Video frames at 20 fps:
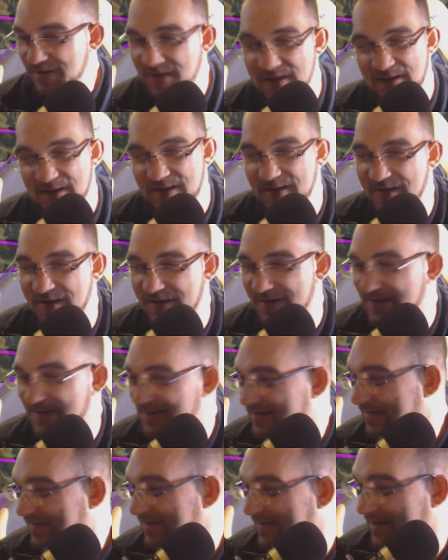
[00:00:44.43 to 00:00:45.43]

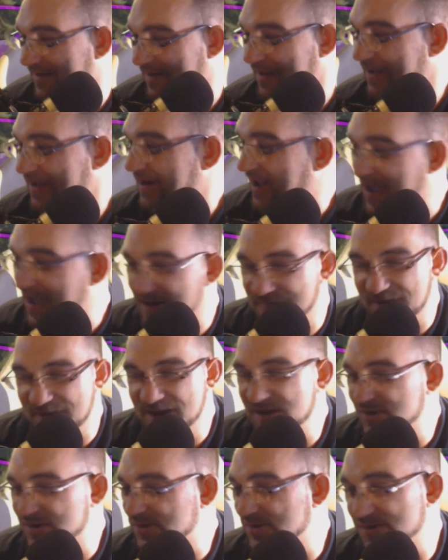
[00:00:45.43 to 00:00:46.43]
let's see, I got
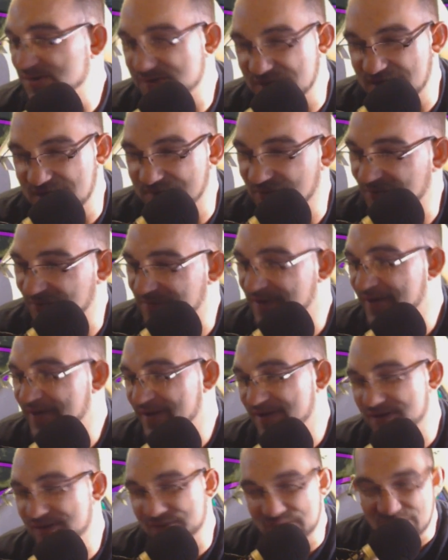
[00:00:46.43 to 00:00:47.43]
atomizers, a couple
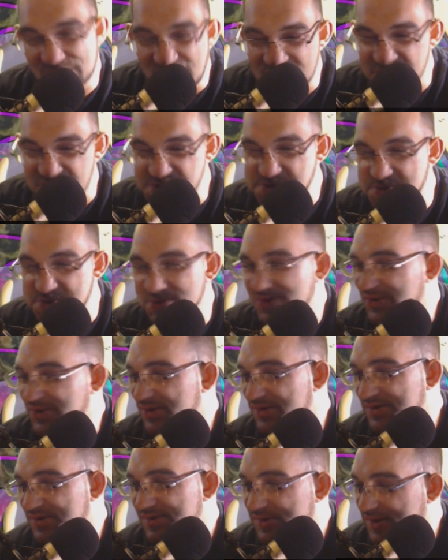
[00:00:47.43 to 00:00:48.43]
rigs, a lot of
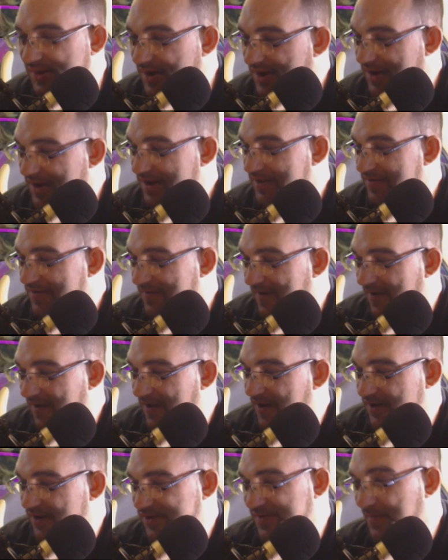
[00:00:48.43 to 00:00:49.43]
juices, and
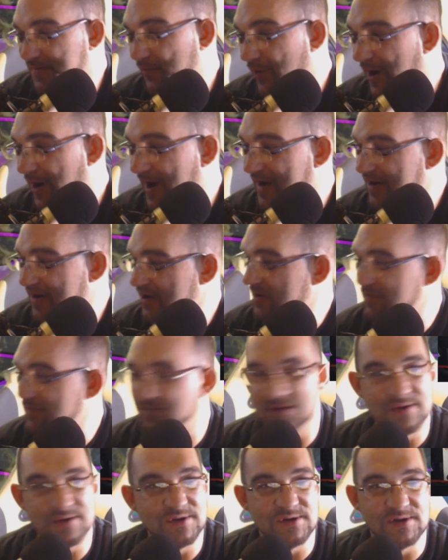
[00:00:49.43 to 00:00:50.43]
some
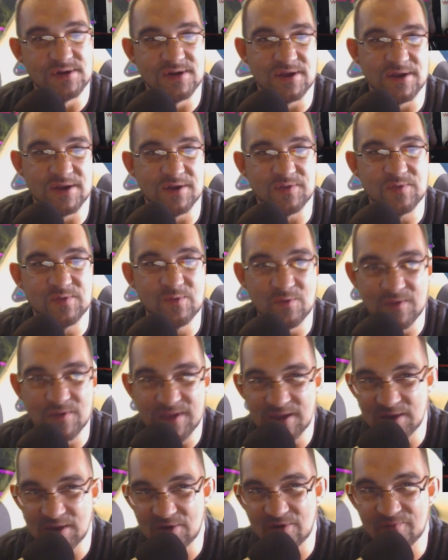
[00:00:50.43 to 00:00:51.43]
wire, and I got a
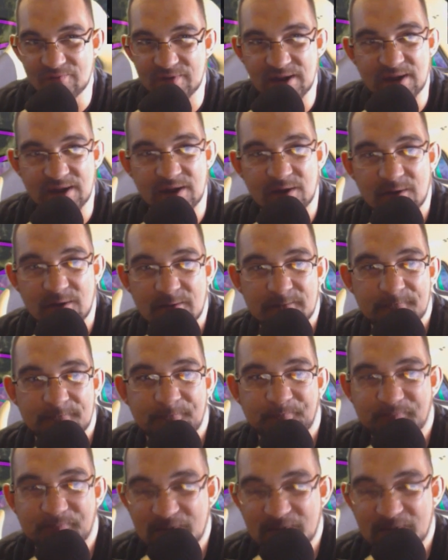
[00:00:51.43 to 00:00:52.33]
toolkit over here.